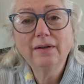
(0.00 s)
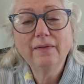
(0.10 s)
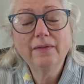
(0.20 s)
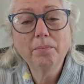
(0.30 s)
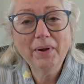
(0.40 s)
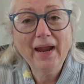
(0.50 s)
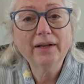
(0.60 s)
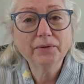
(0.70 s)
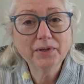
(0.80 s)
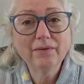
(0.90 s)
the
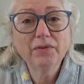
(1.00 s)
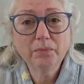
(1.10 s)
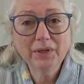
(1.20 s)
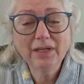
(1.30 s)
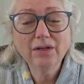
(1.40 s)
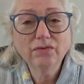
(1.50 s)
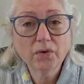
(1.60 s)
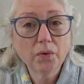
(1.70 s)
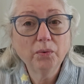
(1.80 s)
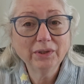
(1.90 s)
pattern of the week
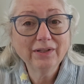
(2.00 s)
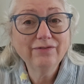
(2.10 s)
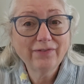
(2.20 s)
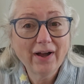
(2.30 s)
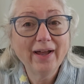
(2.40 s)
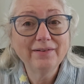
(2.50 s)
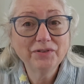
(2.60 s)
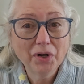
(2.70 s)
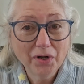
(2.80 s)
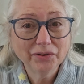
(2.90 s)
for only
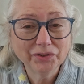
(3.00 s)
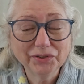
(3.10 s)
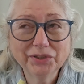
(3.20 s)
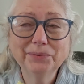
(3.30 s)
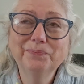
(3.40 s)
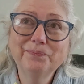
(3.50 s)
$5.